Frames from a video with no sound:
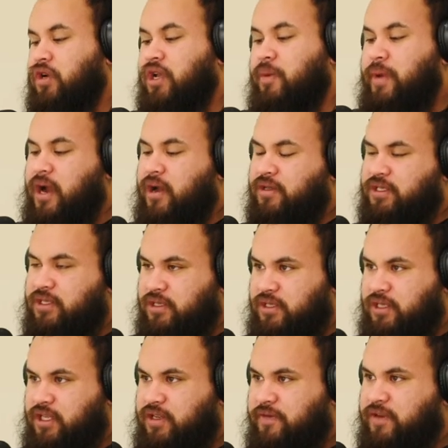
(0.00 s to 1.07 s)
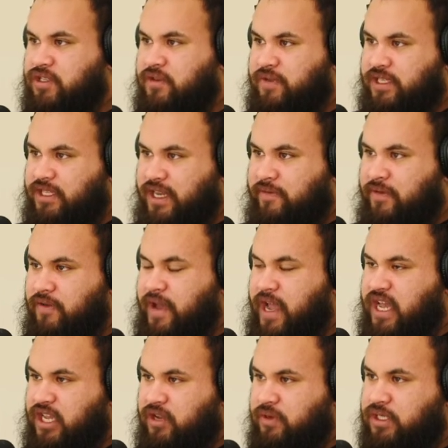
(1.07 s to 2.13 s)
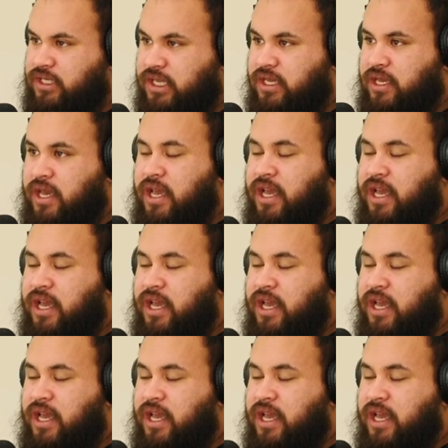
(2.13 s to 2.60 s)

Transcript: comparison to the difference of its level accuracy,